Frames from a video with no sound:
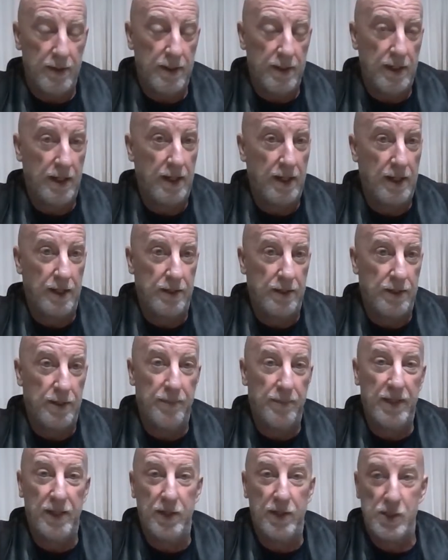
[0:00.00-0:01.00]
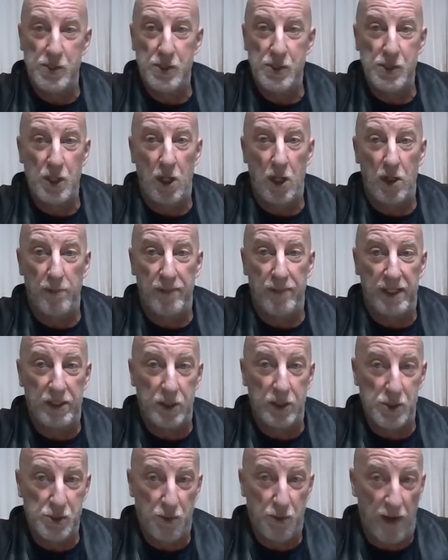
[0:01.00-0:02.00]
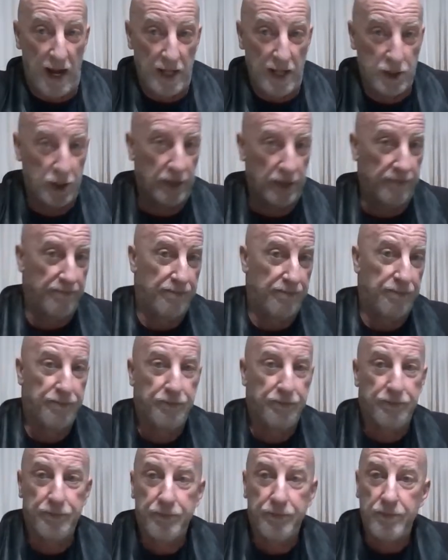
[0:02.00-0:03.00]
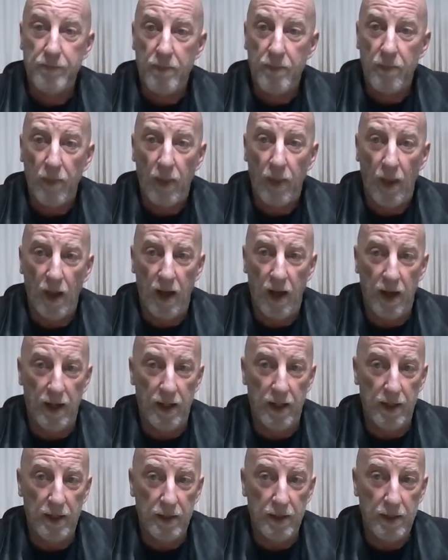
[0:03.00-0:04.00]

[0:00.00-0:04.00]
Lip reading: And to me, this is all a big distraction. Uh,